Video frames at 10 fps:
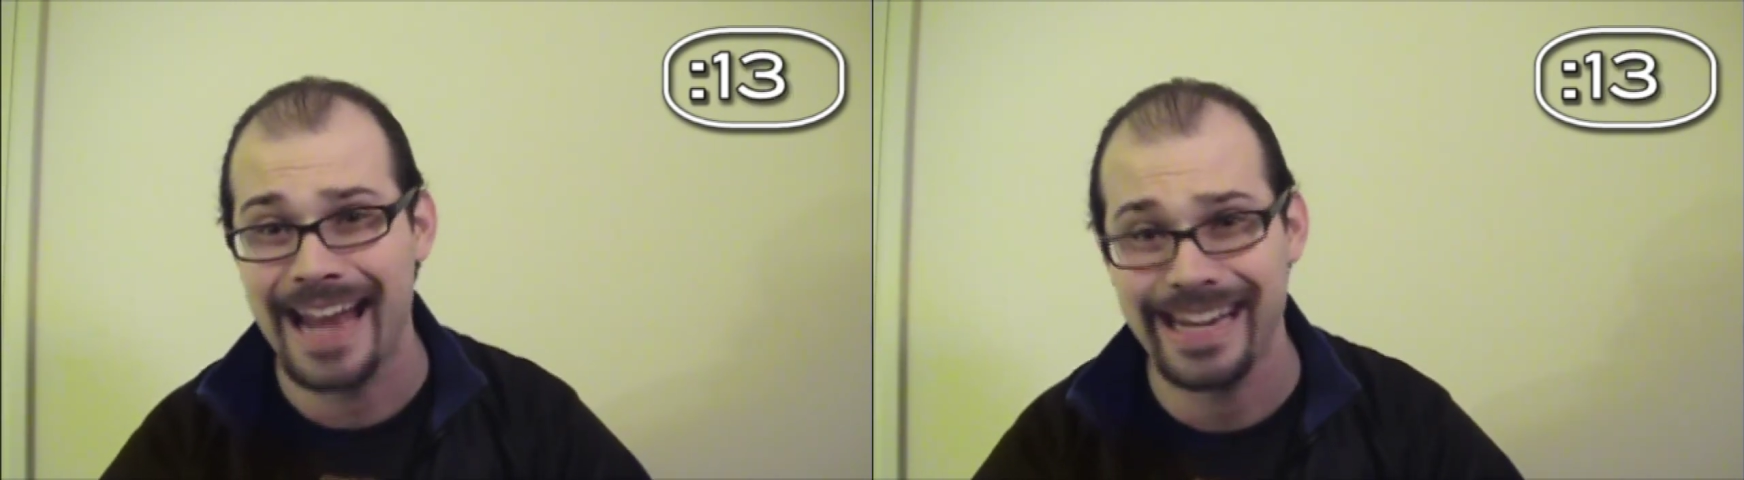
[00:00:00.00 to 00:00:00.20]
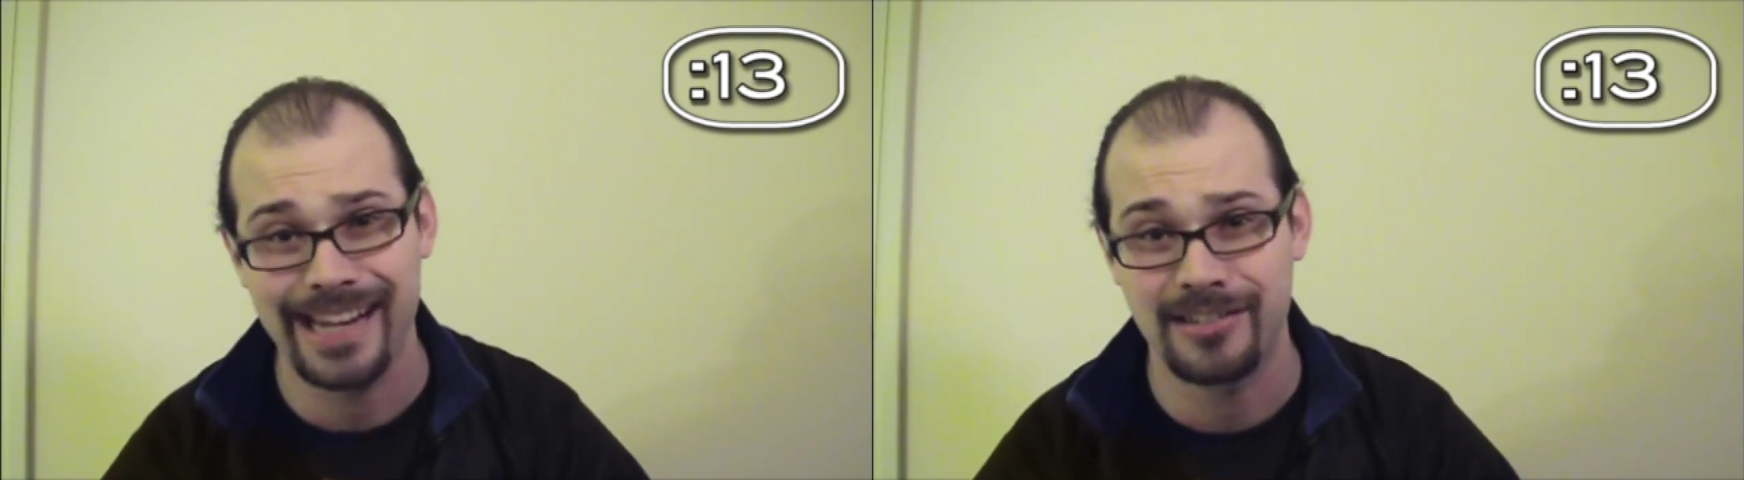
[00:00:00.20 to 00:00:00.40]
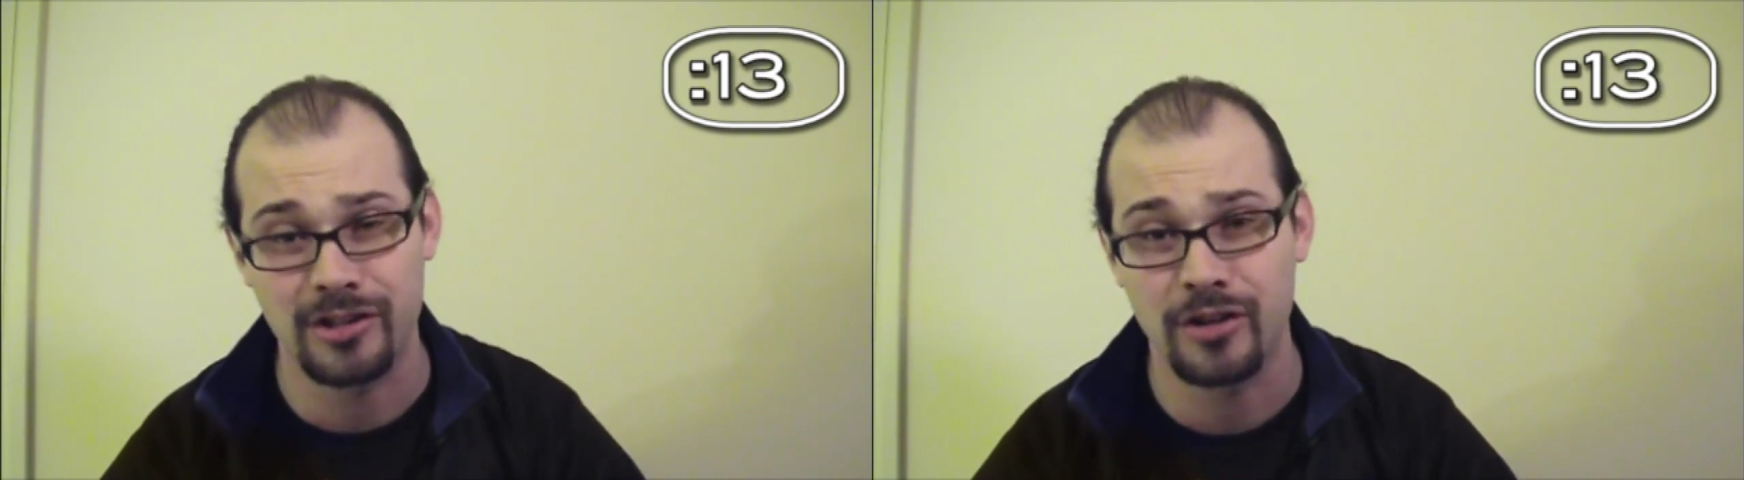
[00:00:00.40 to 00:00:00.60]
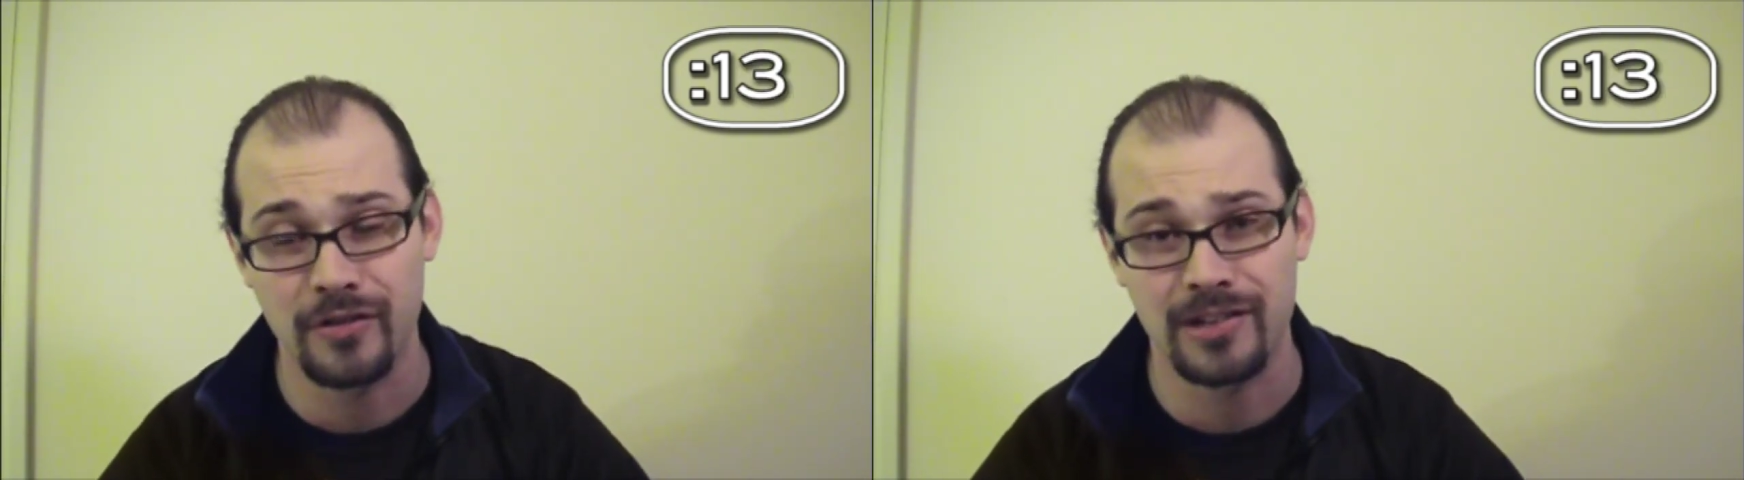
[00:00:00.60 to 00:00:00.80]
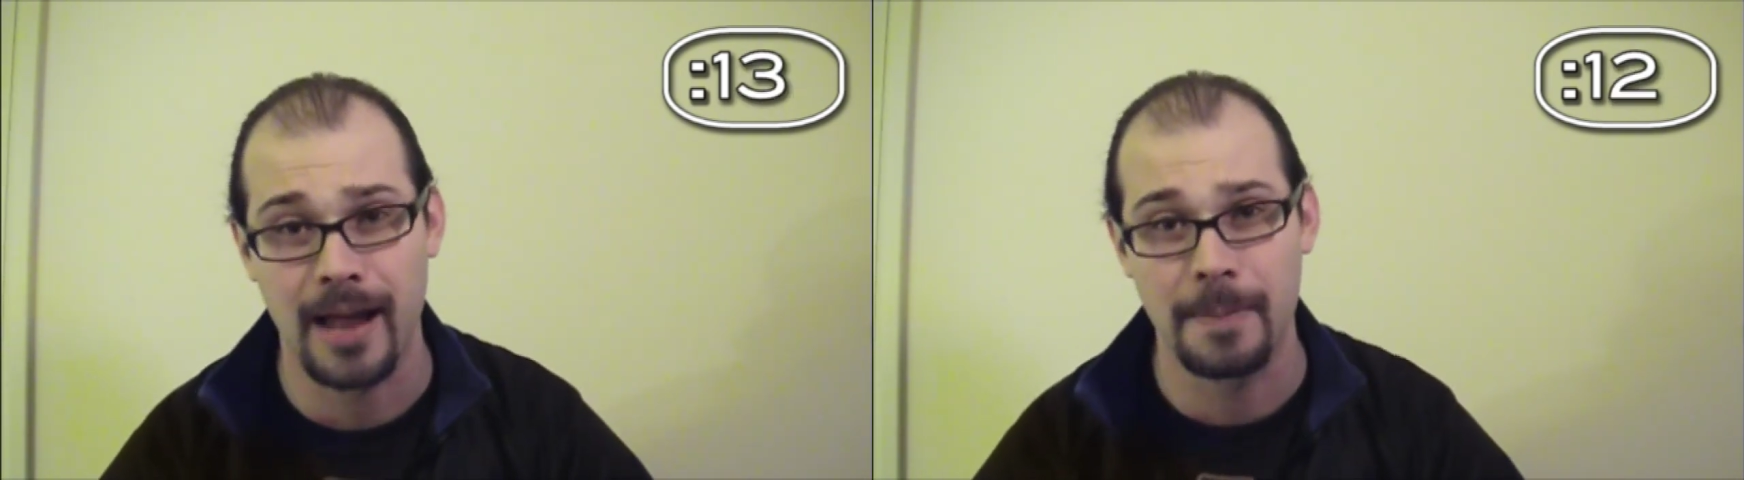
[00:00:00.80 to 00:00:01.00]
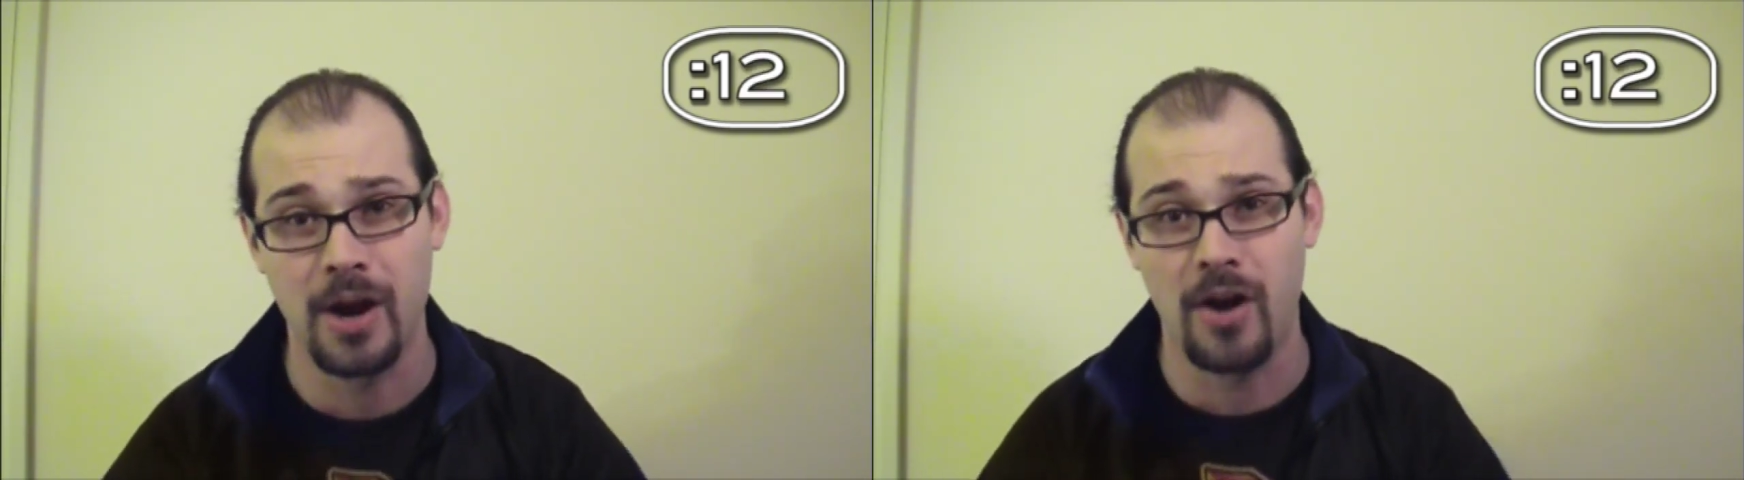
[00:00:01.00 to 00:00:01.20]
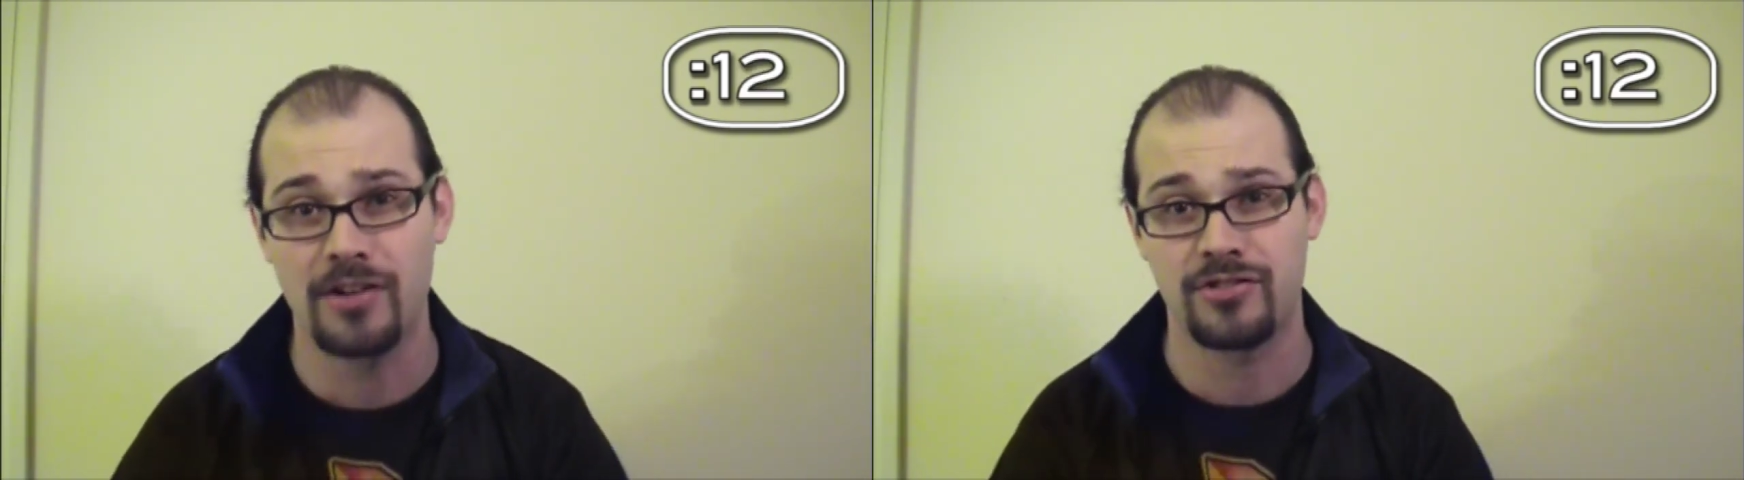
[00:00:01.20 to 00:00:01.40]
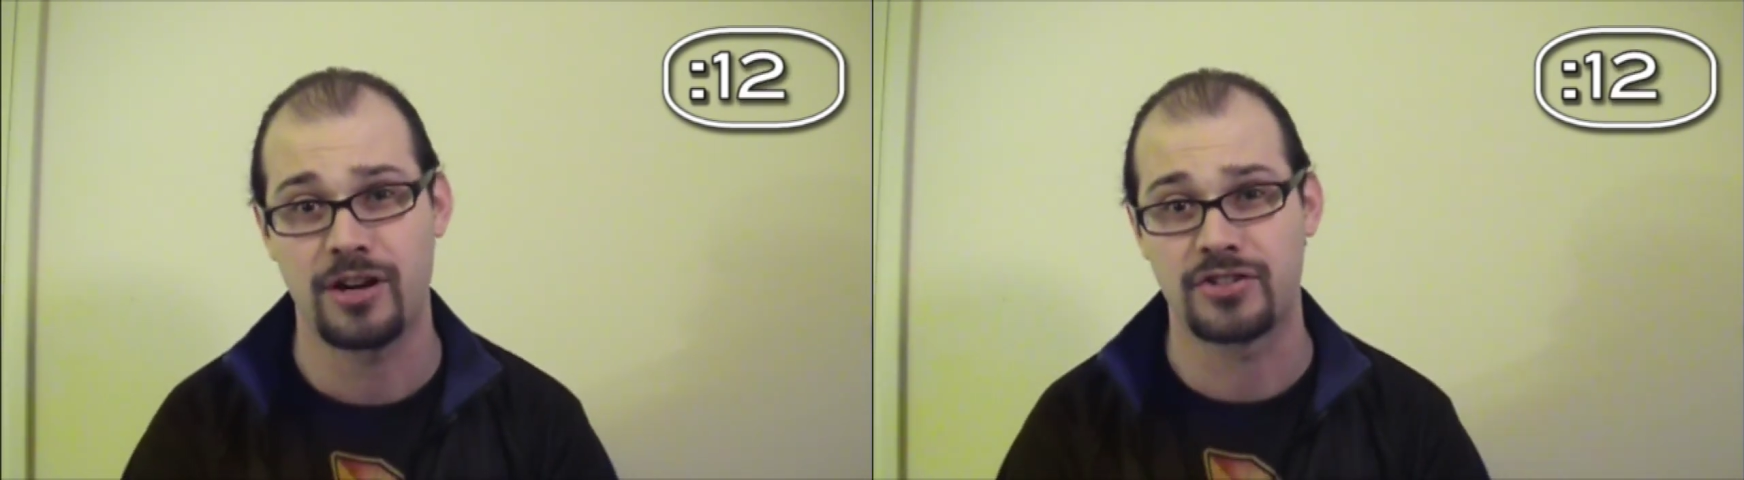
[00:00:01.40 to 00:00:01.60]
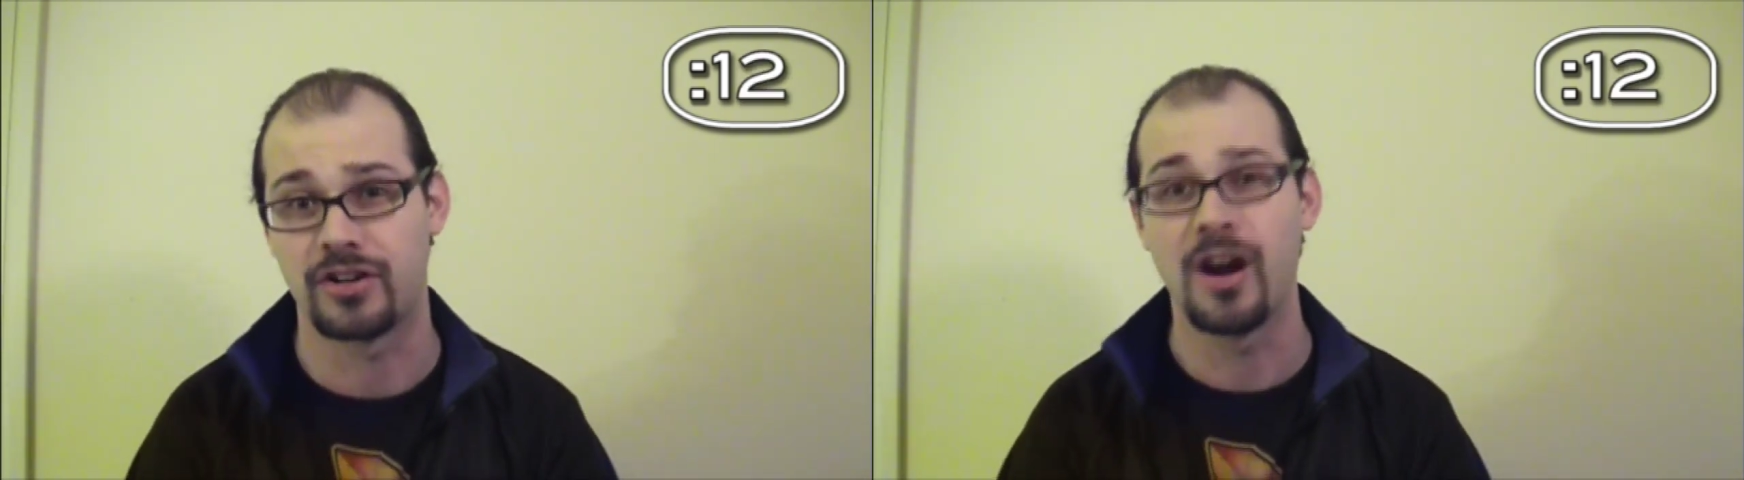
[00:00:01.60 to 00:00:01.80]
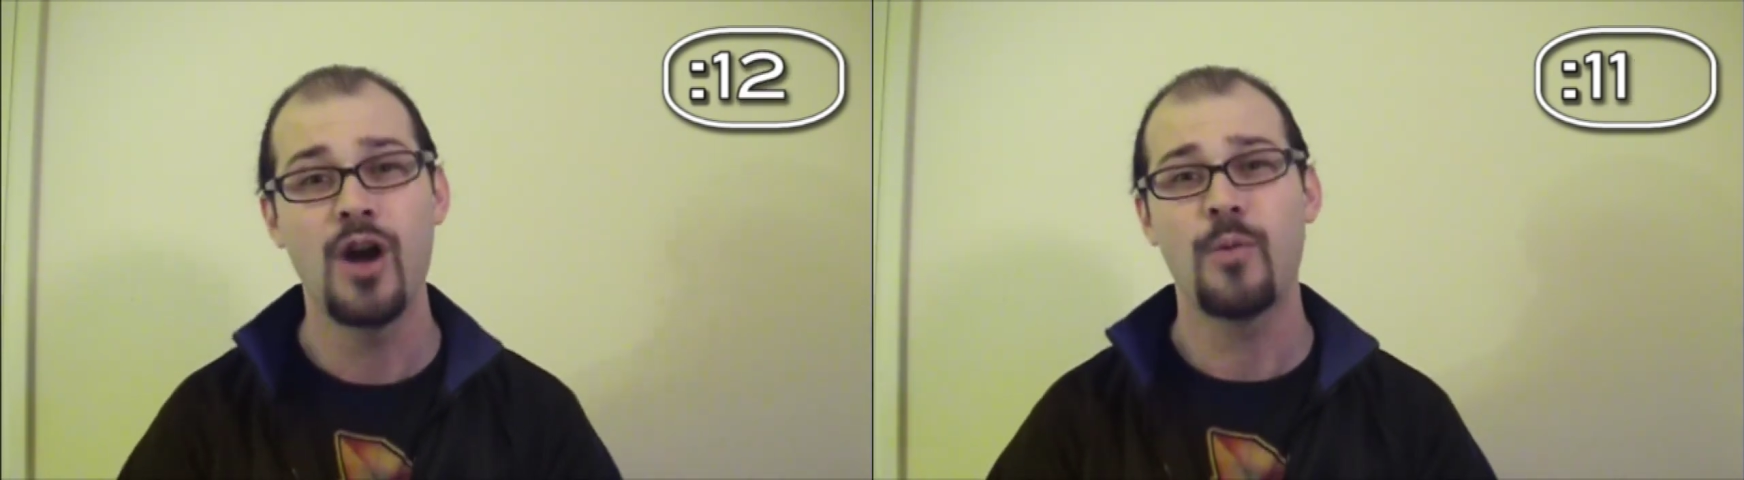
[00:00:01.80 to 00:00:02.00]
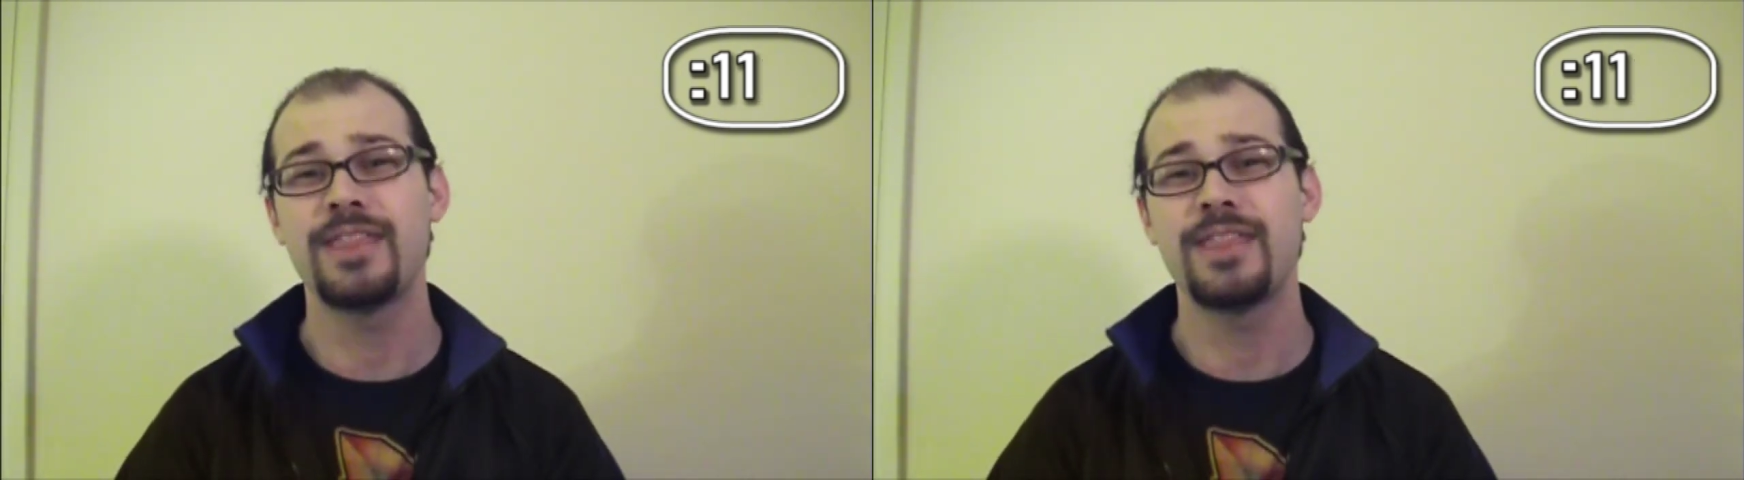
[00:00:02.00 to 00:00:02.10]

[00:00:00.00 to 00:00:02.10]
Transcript: any excuse for sloppy arc structure